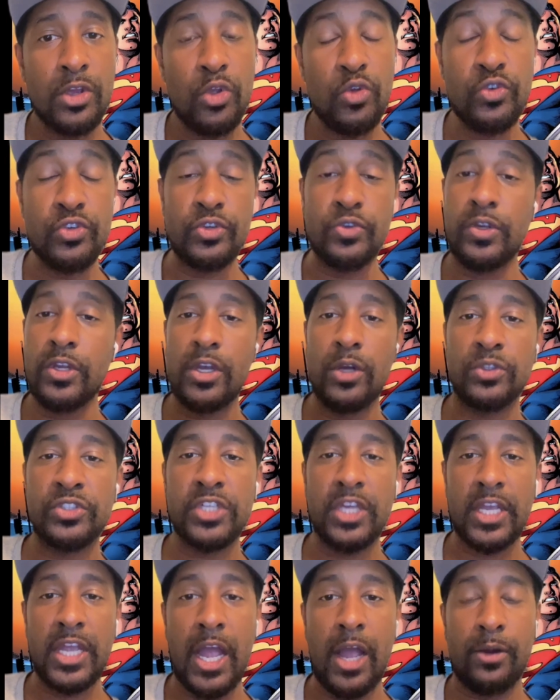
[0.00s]
You can go
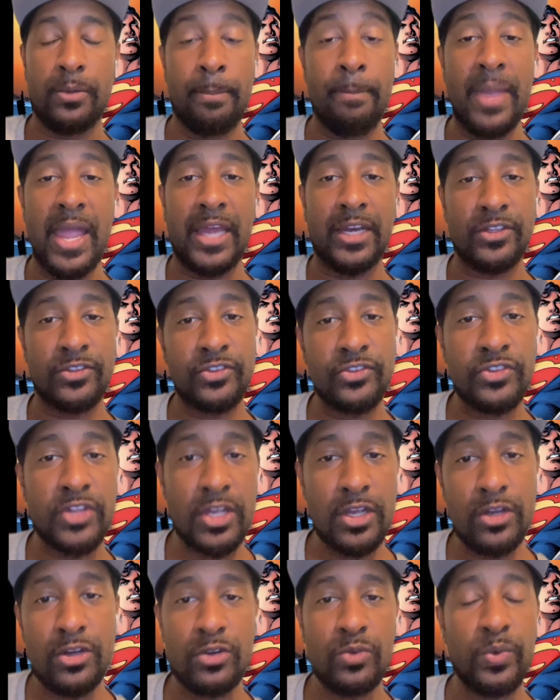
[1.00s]
check out Man of
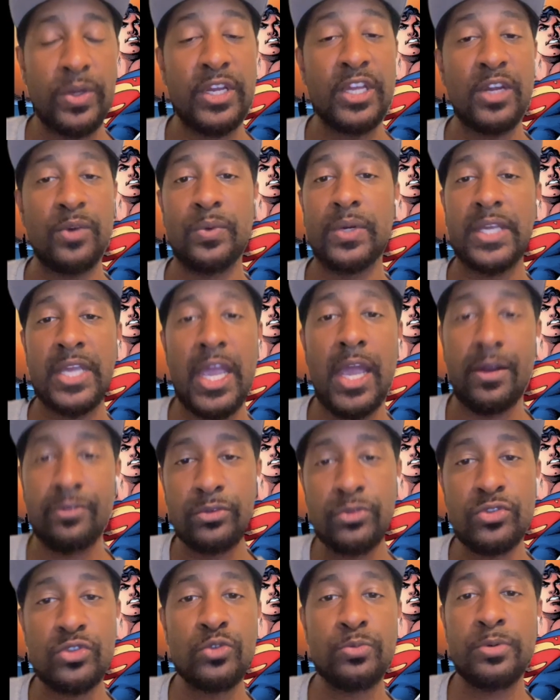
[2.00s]
Steel with Henry
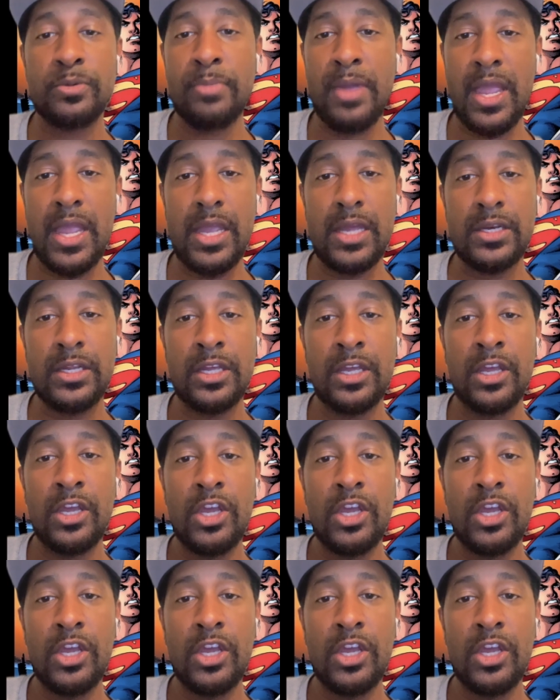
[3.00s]
Cavill Superman.